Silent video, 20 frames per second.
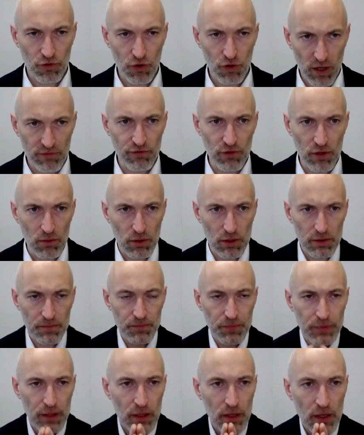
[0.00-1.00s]
for everyone.
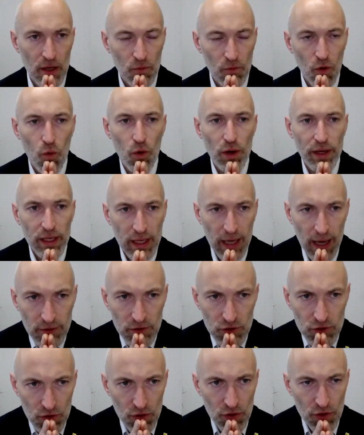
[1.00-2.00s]
What we
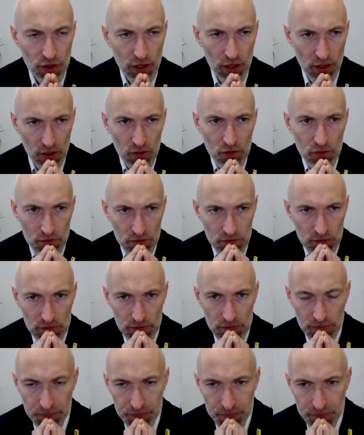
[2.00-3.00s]
can do, though,
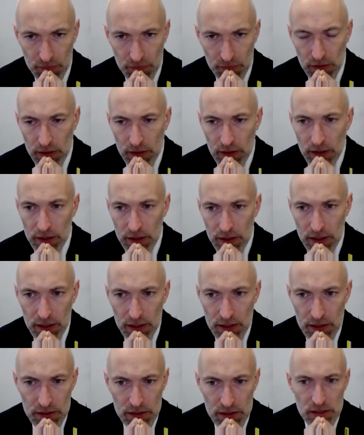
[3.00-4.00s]

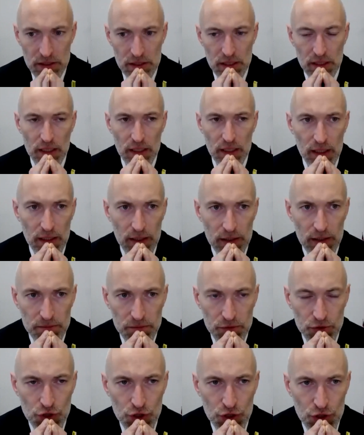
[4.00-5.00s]
is
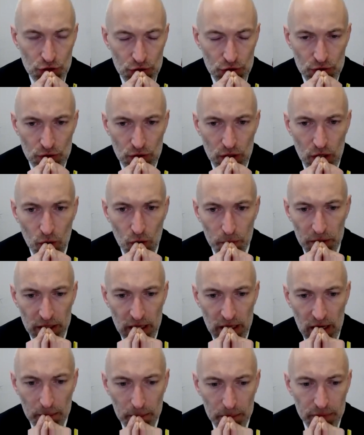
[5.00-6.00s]
to open
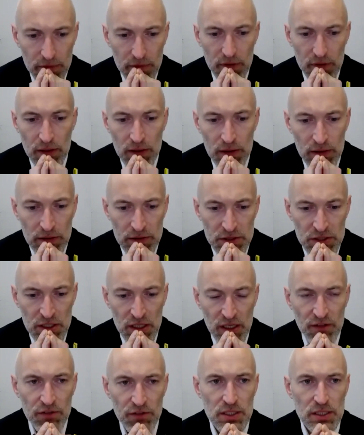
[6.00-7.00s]
up
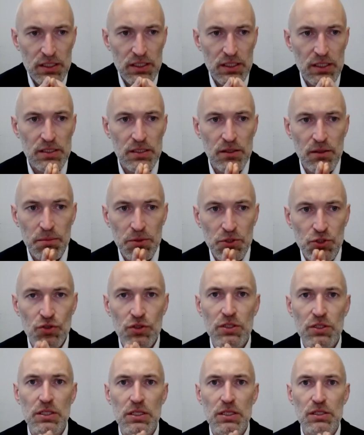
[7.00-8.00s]
services and
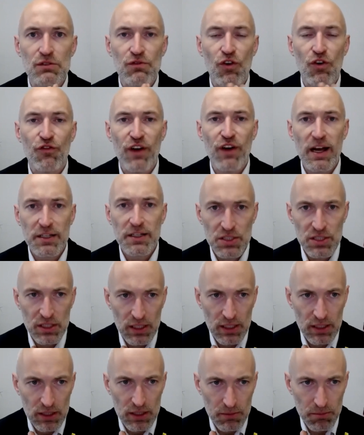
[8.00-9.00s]
opportunities for
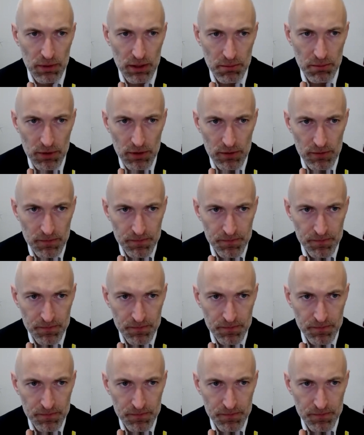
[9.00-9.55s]
vaccinated people.